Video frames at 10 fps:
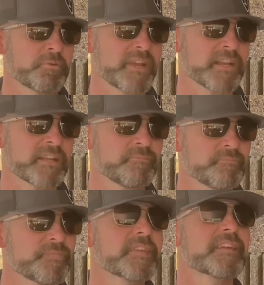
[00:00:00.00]
meeting.
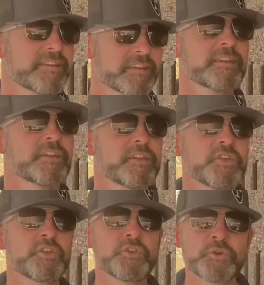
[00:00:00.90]

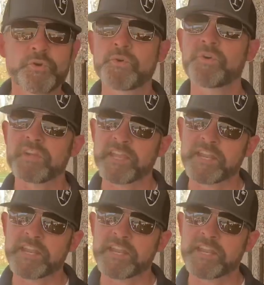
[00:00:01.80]
You can